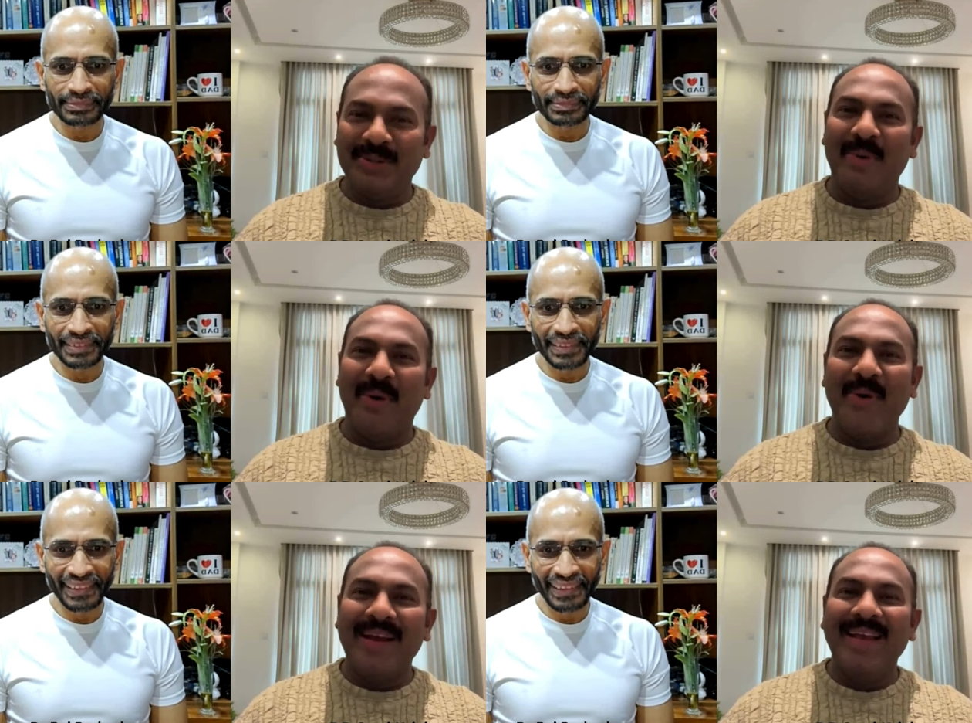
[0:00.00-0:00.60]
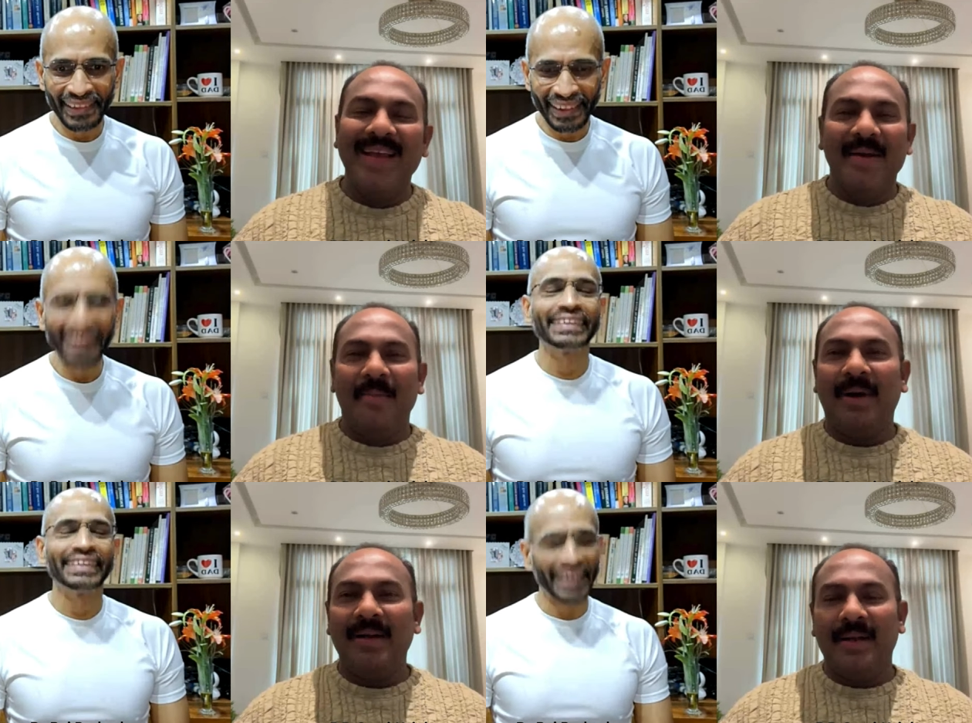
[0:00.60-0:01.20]
Speaker 1: don't smoke,
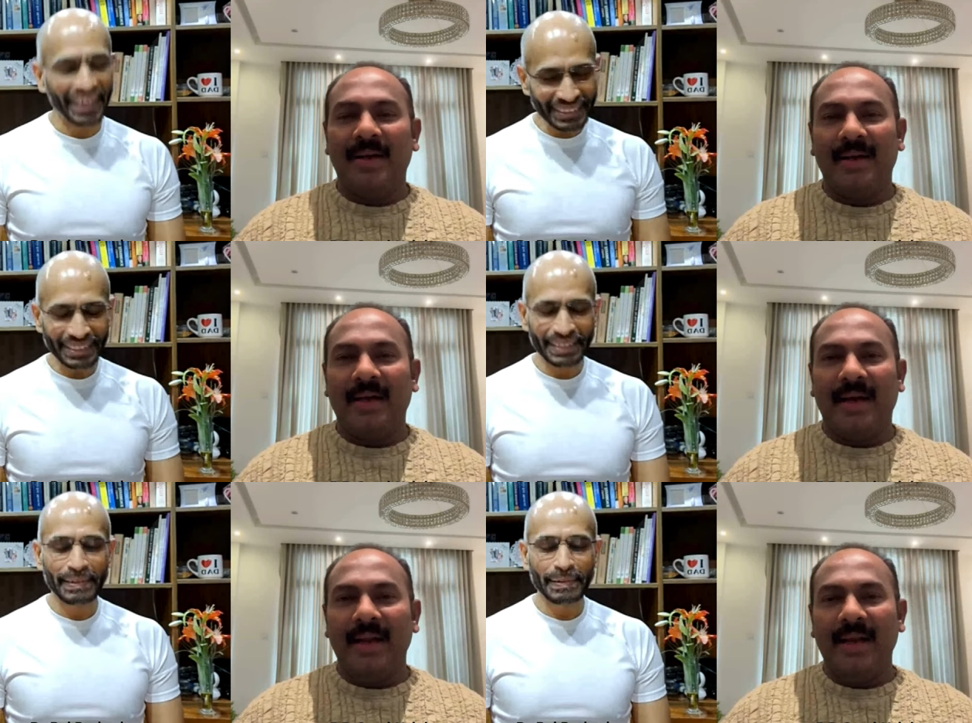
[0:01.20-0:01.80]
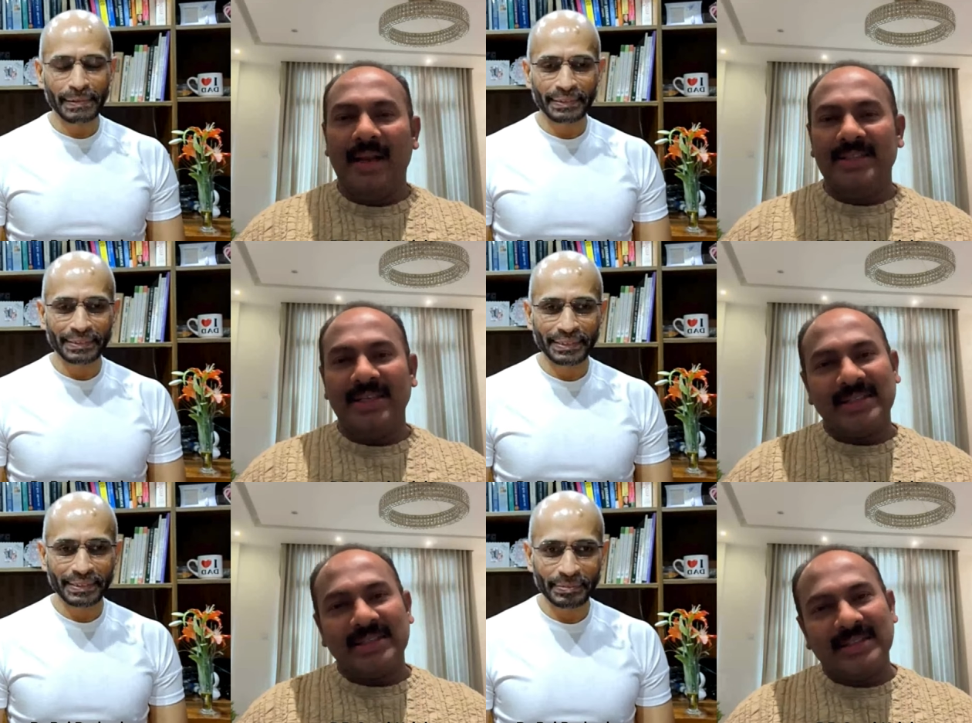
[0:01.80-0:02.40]
but yes. uh, I,
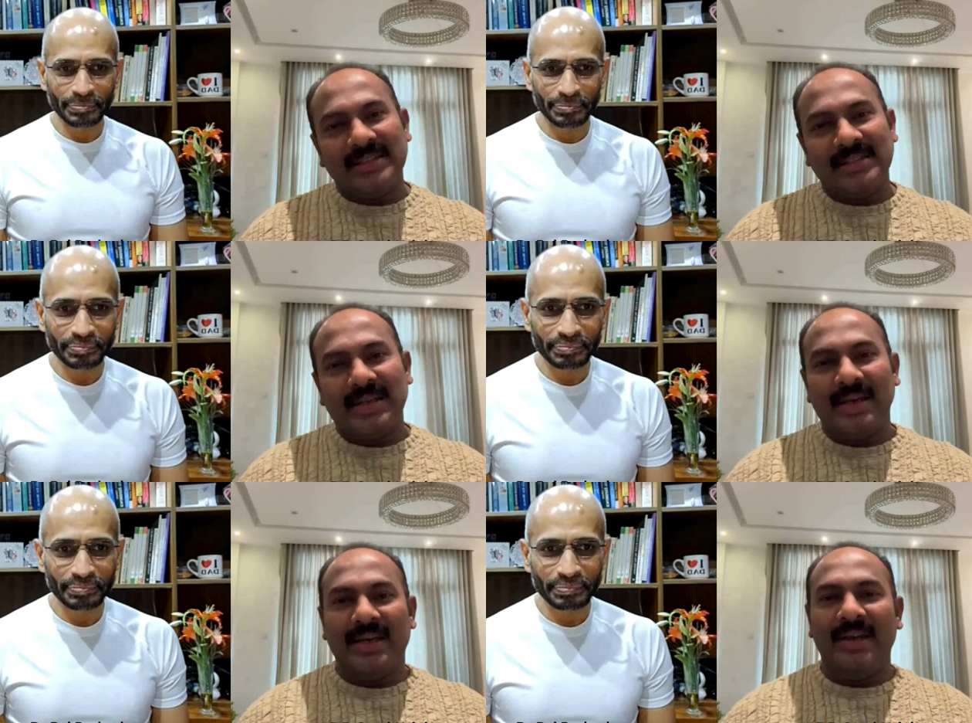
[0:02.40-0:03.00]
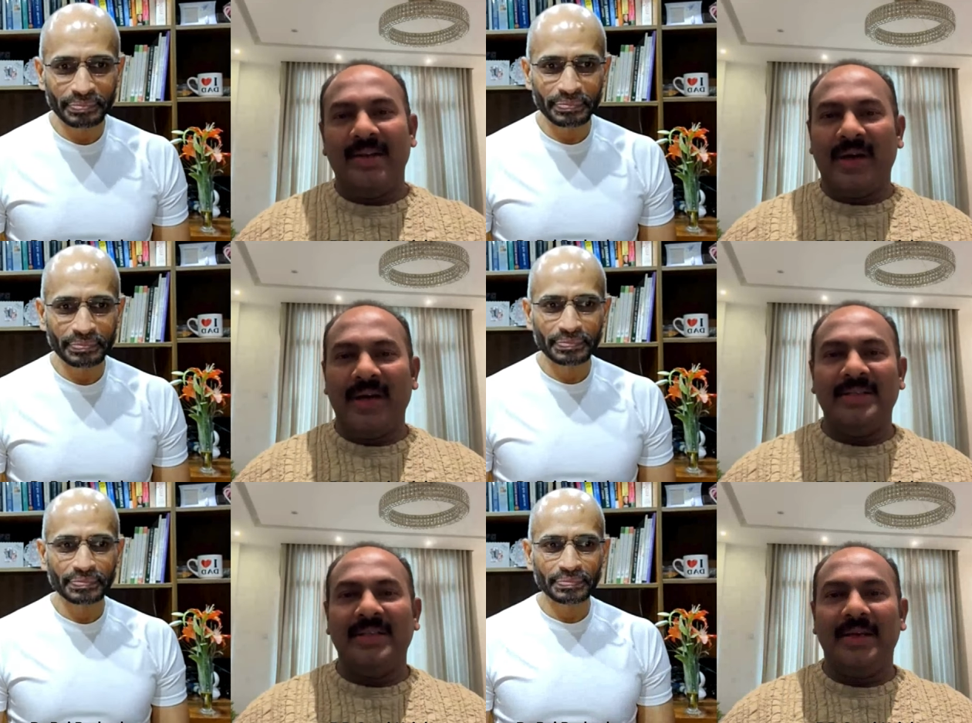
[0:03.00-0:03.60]
will just uh,
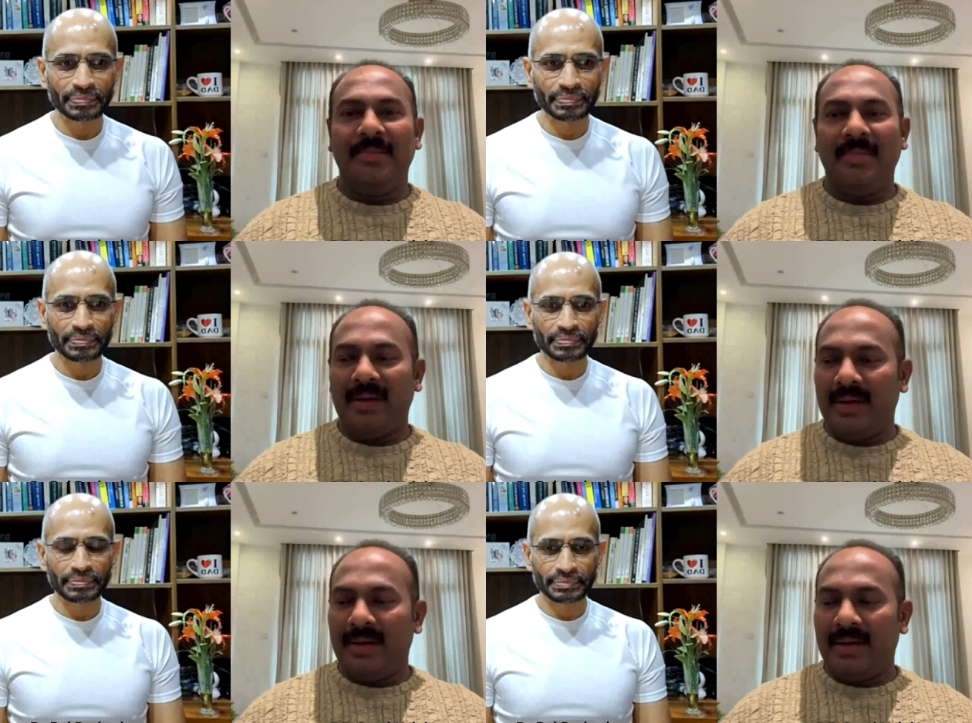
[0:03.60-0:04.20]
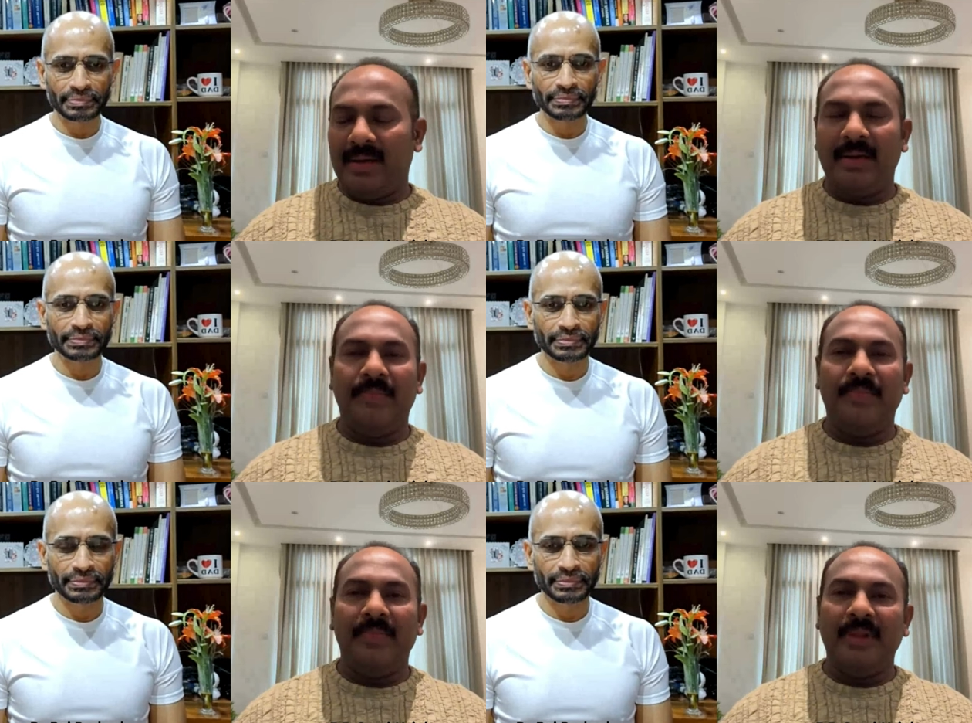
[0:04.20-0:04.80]
advise them
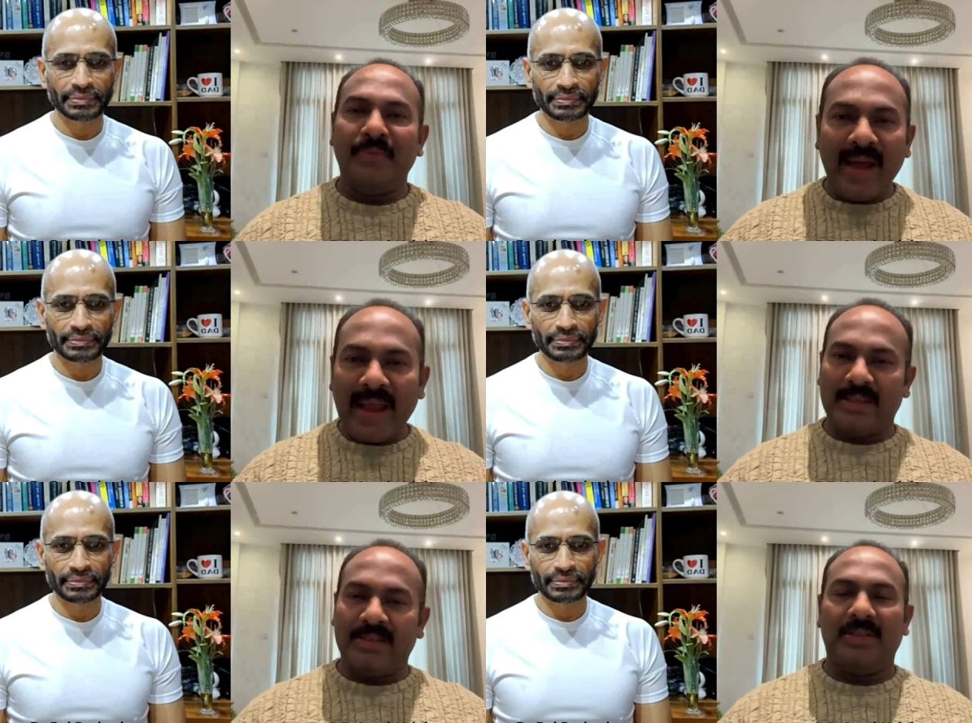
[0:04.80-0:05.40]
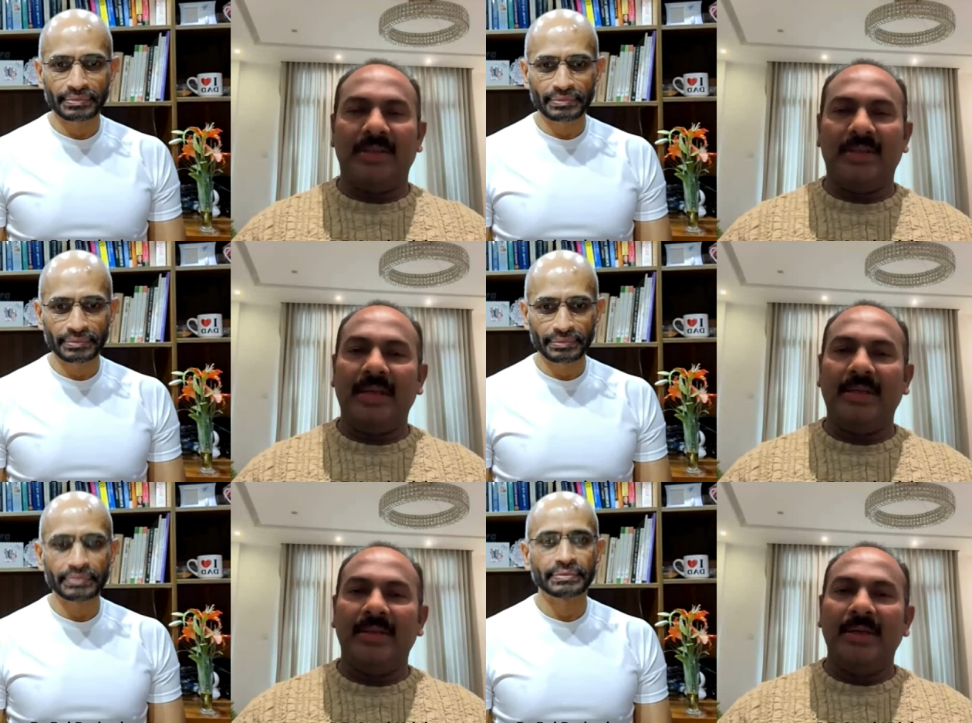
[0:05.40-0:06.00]
um, the fact
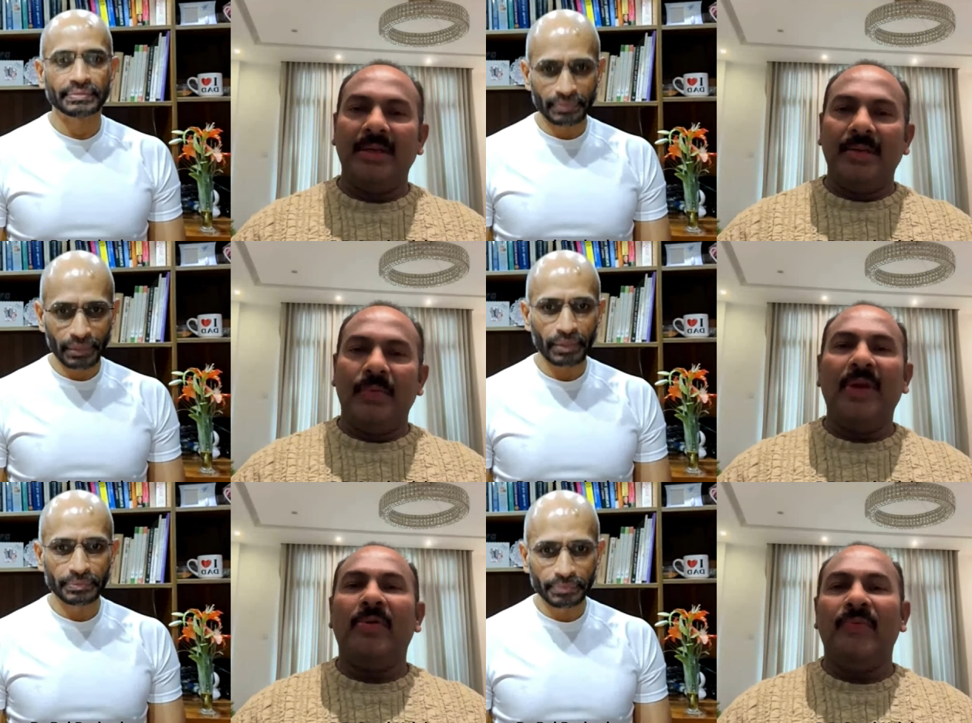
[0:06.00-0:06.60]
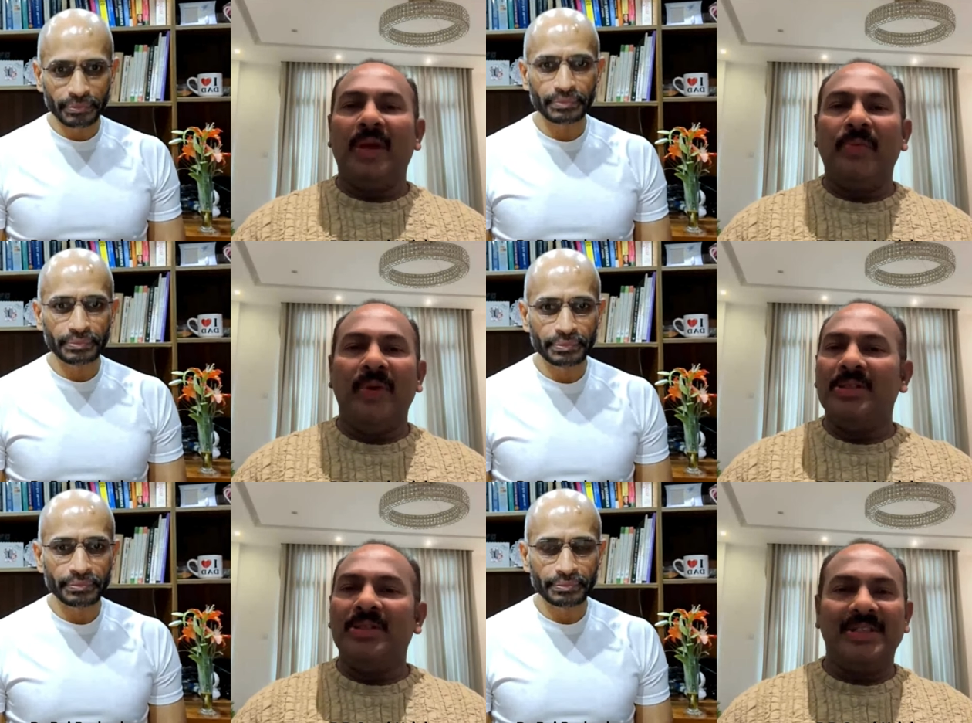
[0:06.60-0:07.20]
that we are we
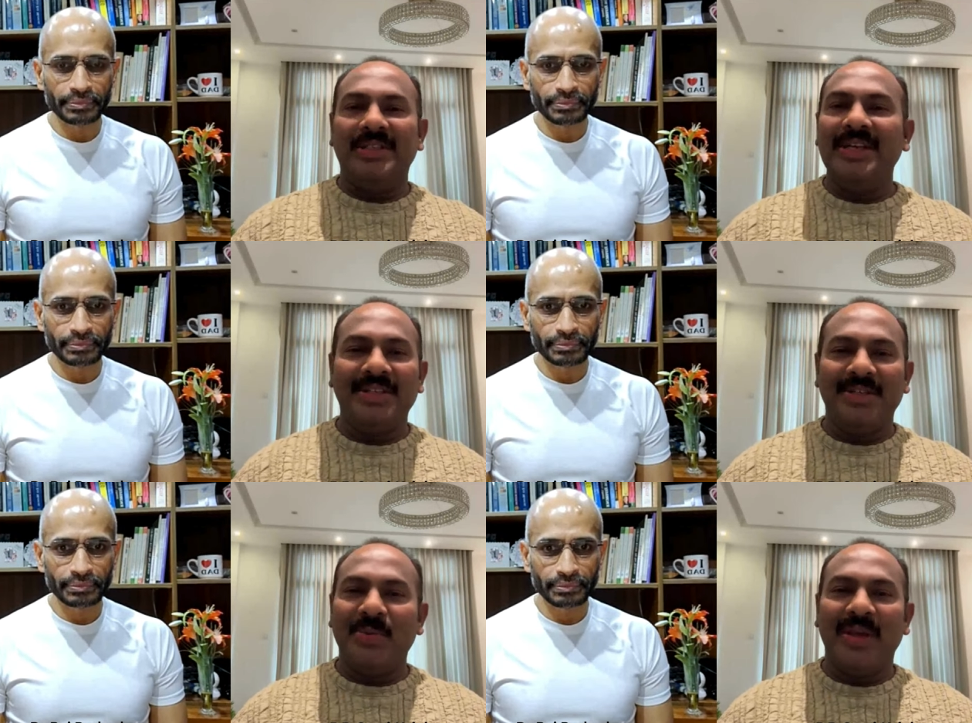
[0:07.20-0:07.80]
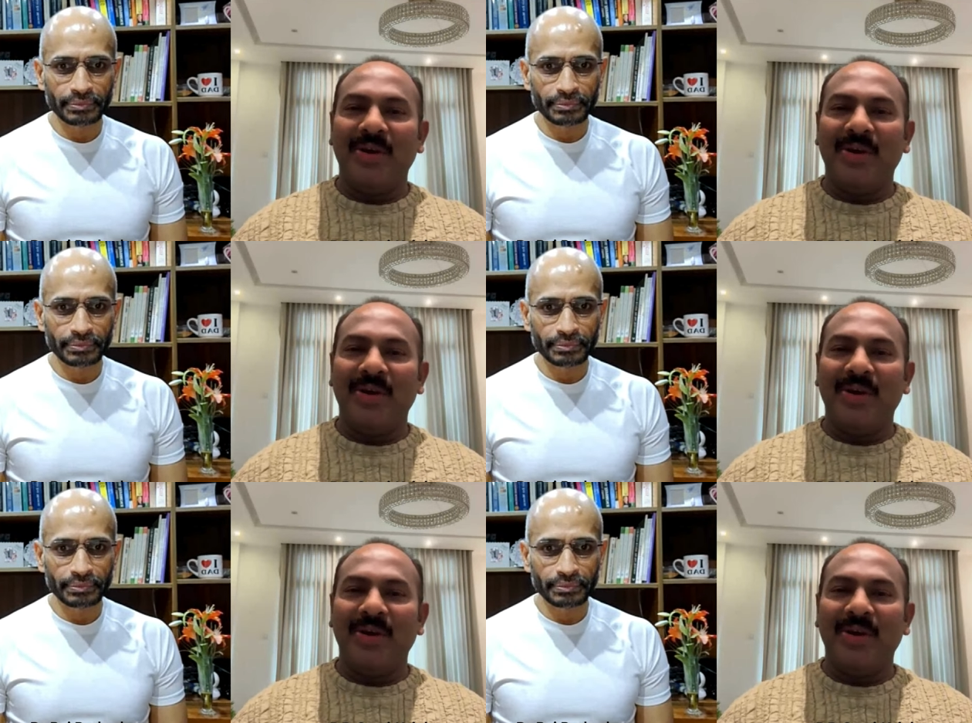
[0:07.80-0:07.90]
are we are just teachers.